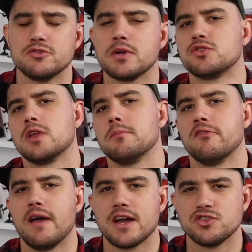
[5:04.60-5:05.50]
special type
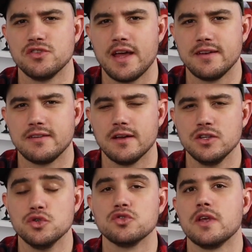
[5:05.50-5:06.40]
of action
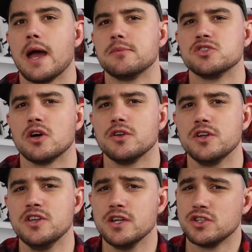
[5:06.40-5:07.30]
that usually happens on
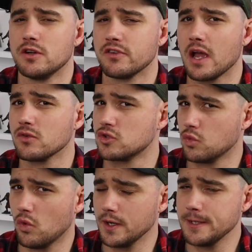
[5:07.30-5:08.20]
initiative count
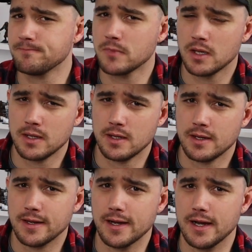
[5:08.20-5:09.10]
20.
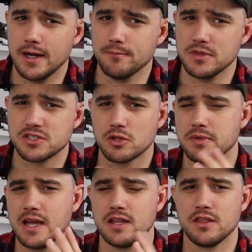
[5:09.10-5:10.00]
This could
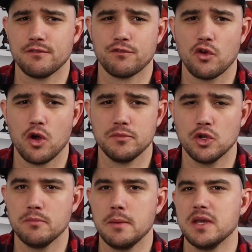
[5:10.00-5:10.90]
be anything from,
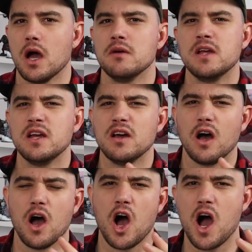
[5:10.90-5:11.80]
maybe a
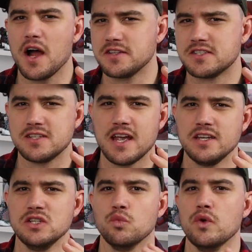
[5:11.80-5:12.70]
hot
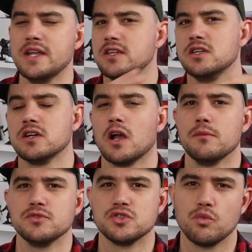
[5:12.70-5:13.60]
sandy wind
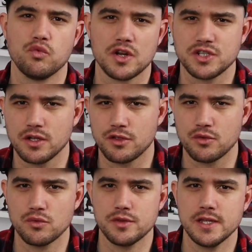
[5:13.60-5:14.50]
comes rushing
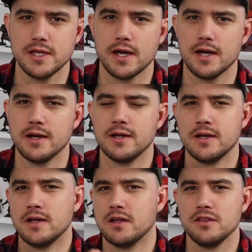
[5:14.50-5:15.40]
through the
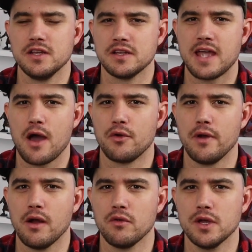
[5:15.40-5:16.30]

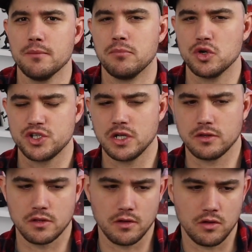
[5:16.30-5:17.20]
encounter area,
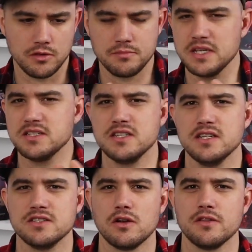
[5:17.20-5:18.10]
pushing all the
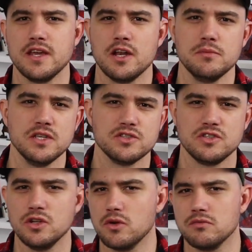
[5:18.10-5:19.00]
PCs and all the enemies,